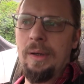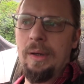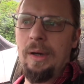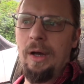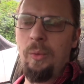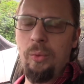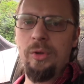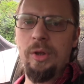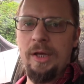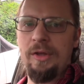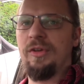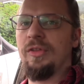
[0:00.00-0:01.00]
I would
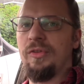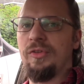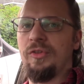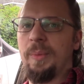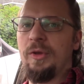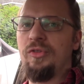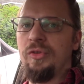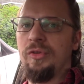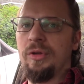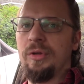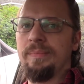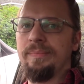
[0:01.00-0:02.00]
like to get the suspension
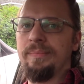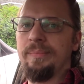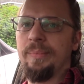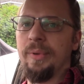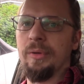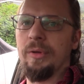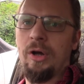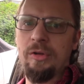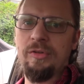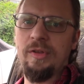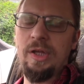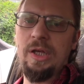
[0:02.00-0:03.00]
done, but
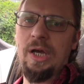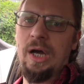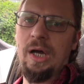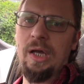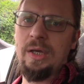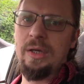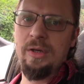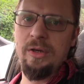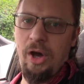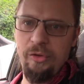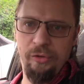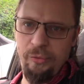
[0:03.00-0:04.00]
honestly, I
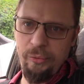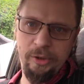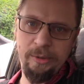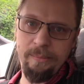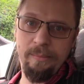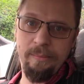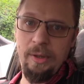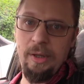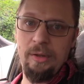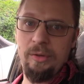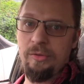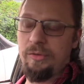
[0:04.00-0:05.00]
can't afford it.
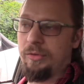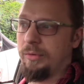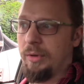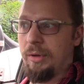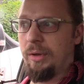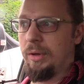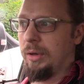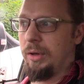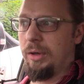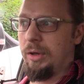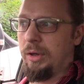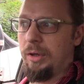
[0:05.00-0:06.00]
It's,
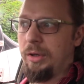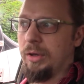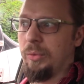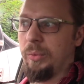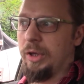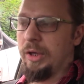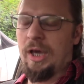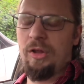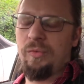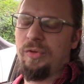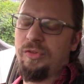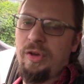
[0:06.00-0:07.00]
you know, getting on
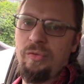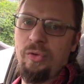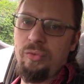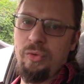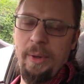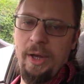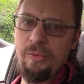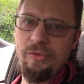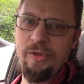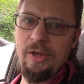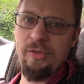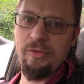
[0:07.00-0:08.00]
for £700
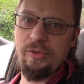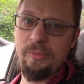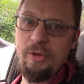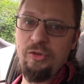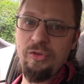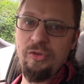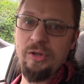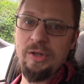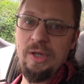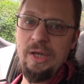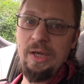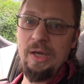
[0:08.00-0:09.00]
to get the suspension done,
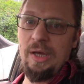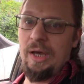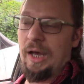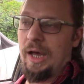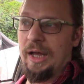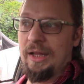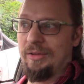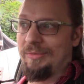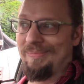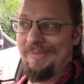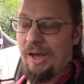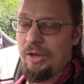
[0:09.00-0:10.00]
and
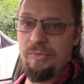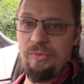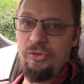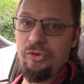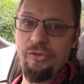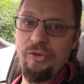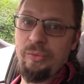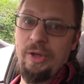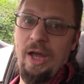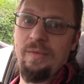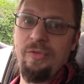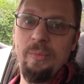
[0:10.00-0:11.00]
I just don't
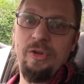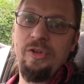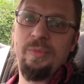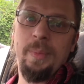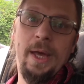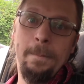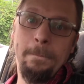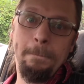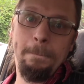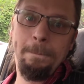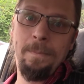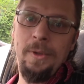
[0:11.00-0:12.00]
have the money spare.
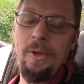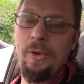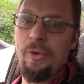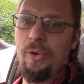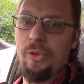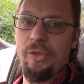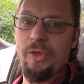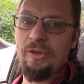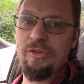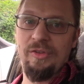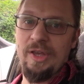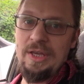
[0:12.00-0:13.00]
Other things
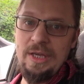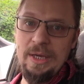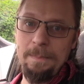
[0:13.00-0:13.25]
are taking it.